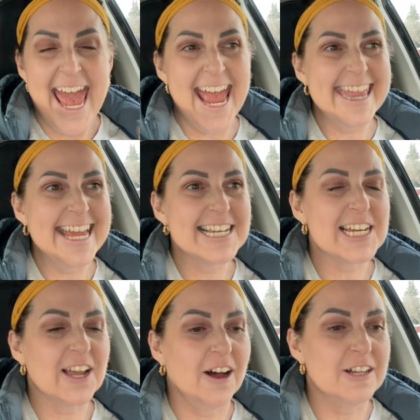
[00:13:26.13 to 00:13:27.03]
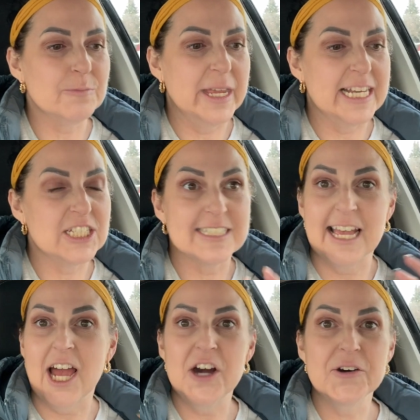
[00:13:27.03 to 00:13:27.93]
And then she called me in and she's
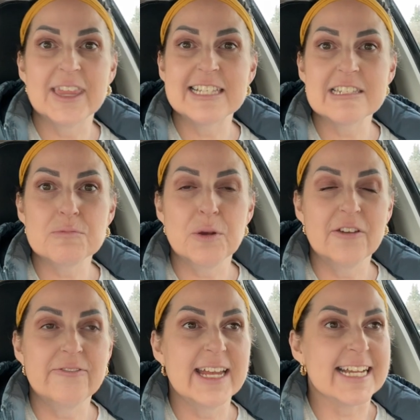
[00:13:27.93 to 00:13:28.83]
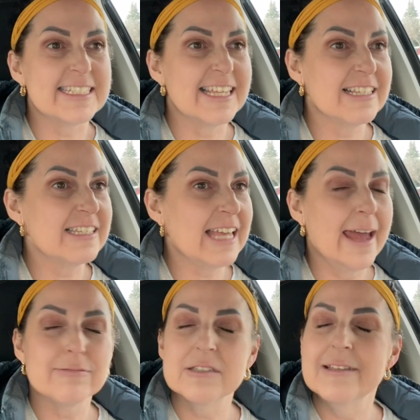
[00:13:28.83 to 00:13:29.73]
like, oh, this is perfect. This is
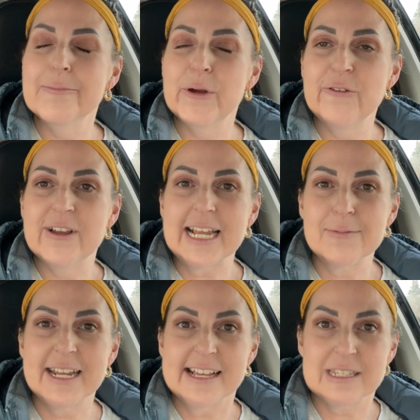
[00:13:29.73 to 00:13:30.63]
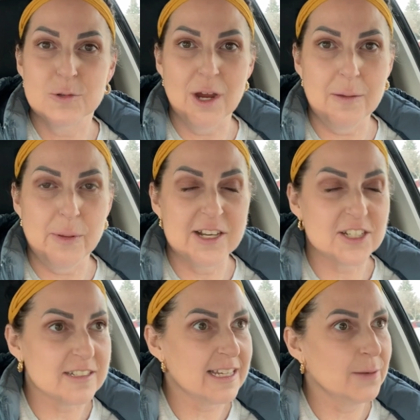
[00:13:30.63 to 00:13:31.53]
absolutely perfect. I'm going to get some great
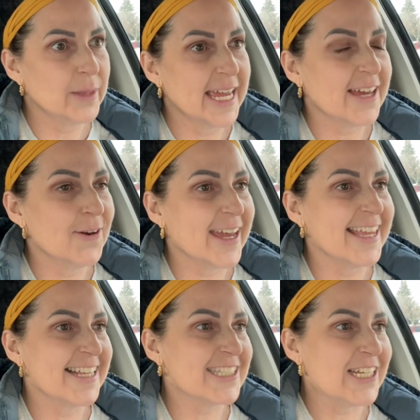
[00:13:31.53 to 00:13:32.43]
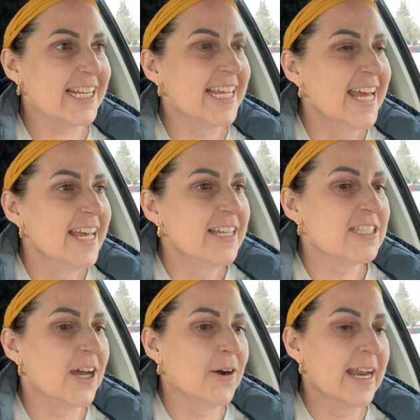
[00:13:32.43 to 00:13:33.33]
pictures. And I'm like, okay, that's good.
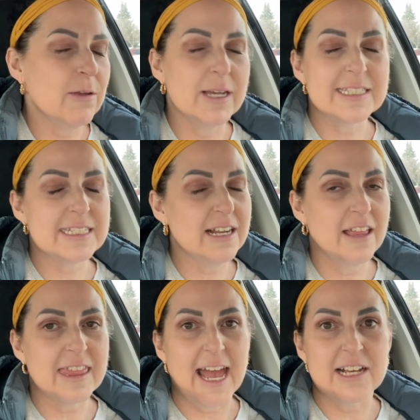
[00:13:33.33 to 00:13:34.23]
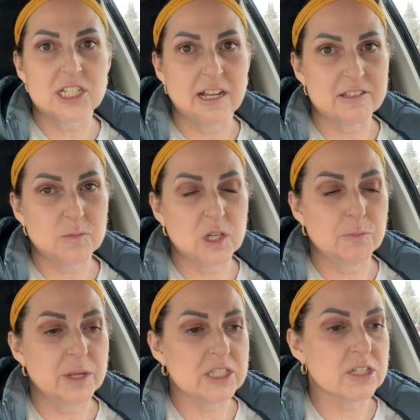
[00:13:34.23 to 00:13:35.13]
So anyways, did all that. She got some
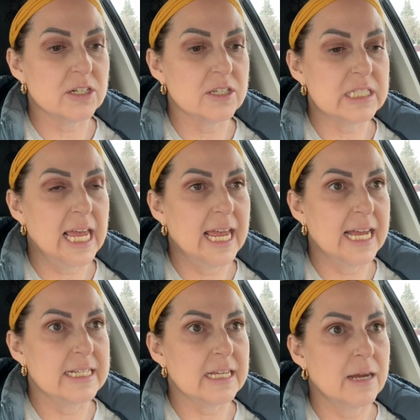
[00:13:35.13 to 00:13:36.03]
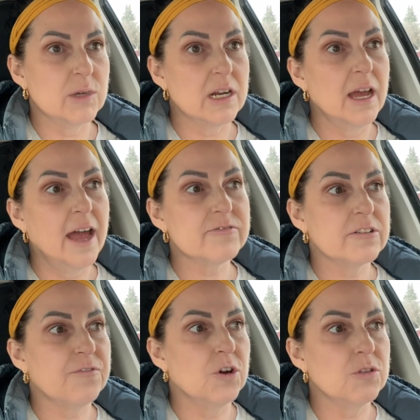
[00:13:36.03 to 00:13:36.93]
good pictures, and I'm going to have
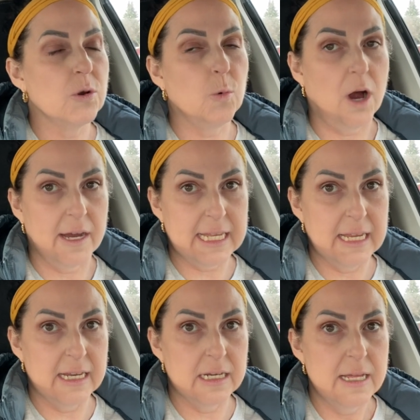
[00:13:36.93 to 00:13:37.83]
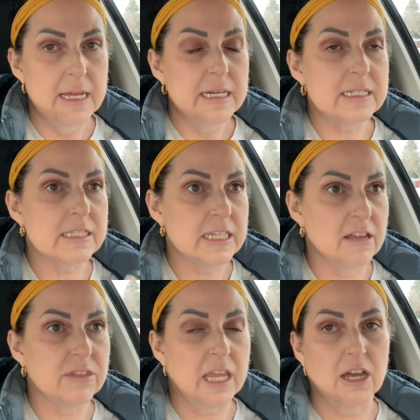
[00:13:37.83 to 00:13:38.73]
to phone the walk-in to see
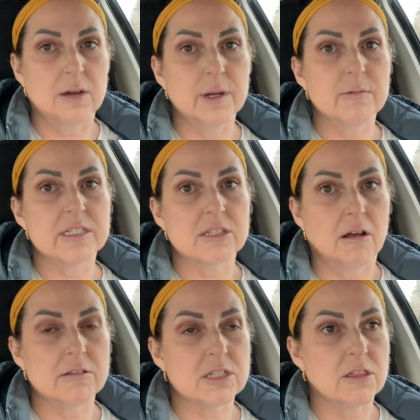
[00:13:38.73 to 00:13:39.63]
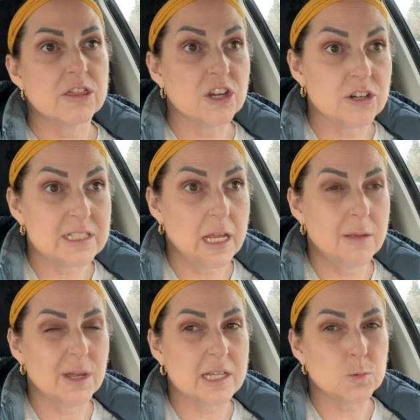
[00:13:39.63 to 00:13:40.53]
if they got my results on
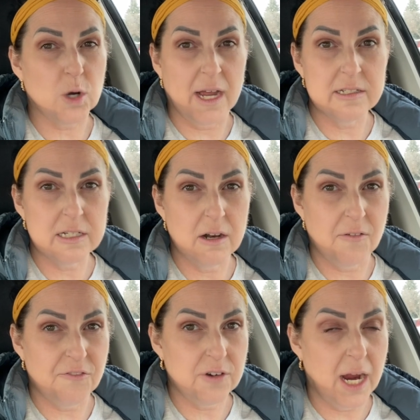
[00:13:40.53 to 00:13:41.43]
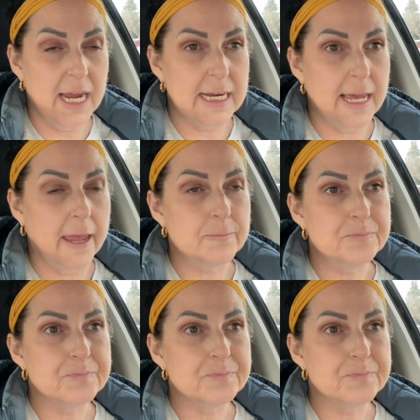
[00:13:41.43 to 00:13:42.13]
Thursday, because we're hunting on Friday.